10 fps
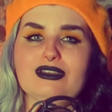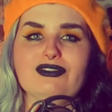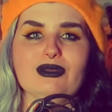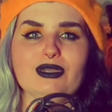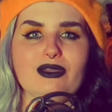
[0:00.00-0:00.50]

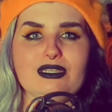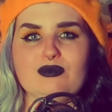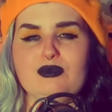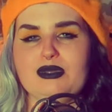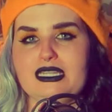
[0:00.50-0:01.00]
if they were going
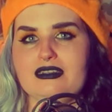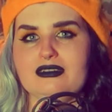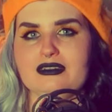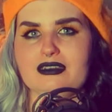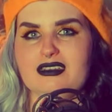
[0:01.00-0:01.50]
to be
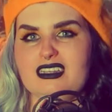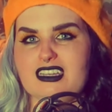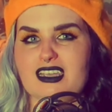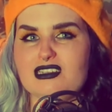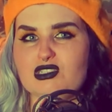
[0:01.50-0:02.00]
bitten, and in
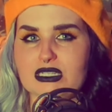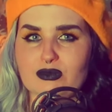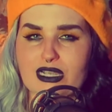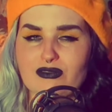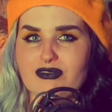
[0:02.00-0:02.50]
a country
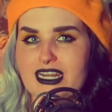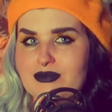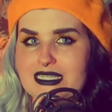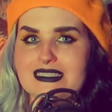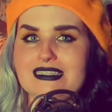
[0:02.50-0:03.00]
where
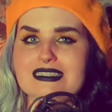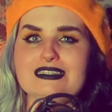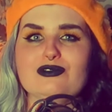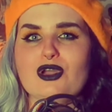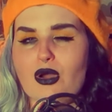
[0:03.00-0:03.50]
rabies is
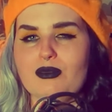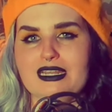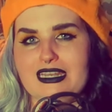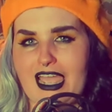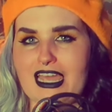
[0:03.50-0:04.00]
still
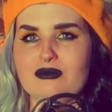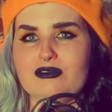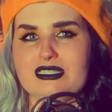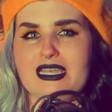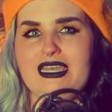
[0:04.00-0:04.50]
common in
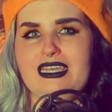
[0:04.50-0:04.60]
animals,